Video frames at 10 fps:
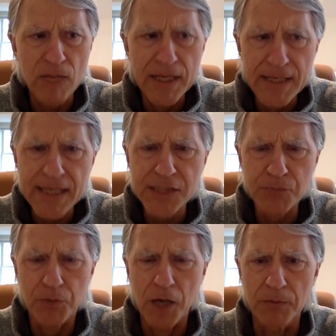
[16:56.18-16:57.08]

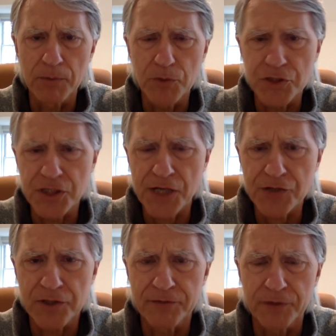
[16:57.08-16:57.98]
Next problem, which is
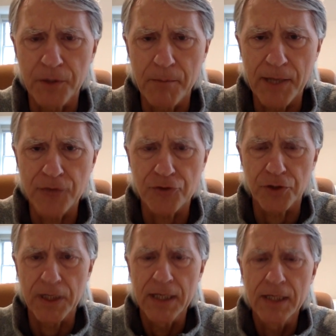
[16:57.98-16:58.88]
actually a very
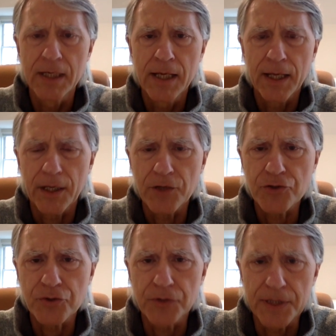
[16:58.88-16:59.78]
major
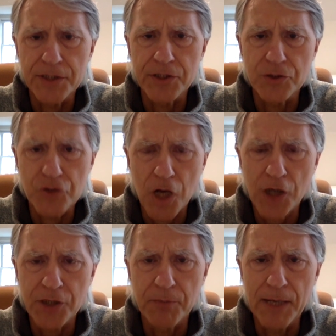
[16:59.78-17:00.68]
issue that isn't
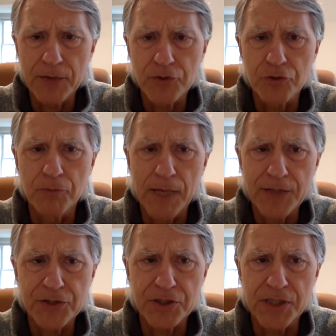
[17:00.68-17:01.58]
talked about too
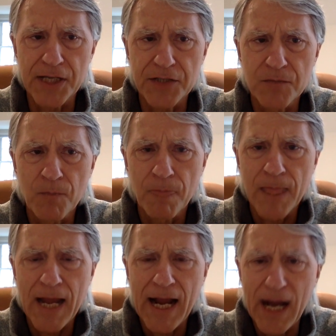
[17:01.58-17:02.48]
much, is that
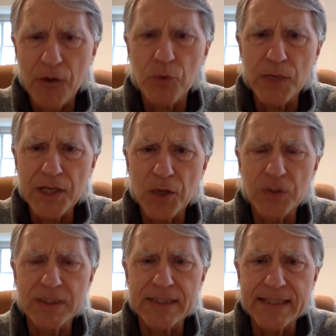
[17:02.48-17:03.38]
how do we know
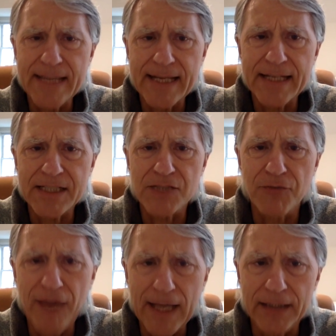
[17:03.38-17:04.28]
that the data is
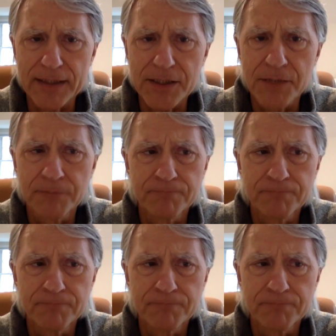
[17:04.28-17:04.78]
valid?